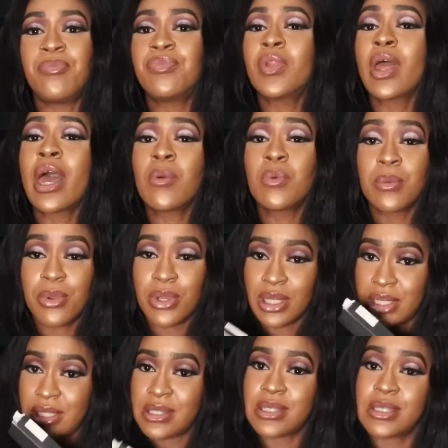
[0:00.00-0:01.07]
I will burn an
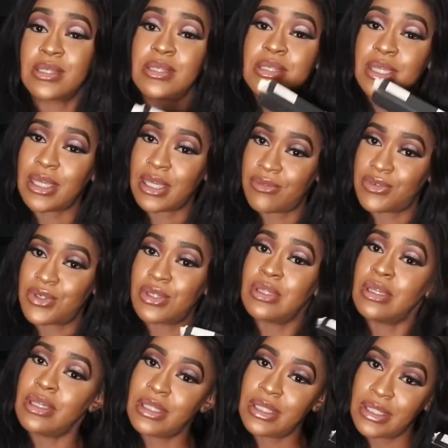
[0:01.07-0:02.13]
incense stick after
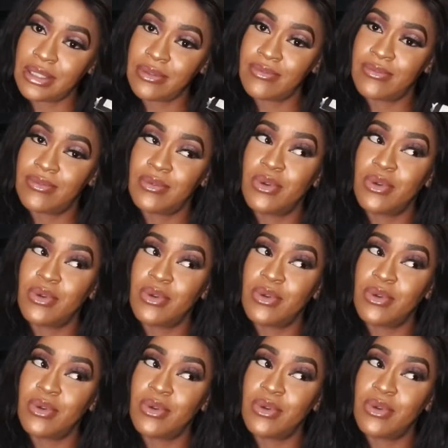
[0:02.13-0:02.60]
they leave,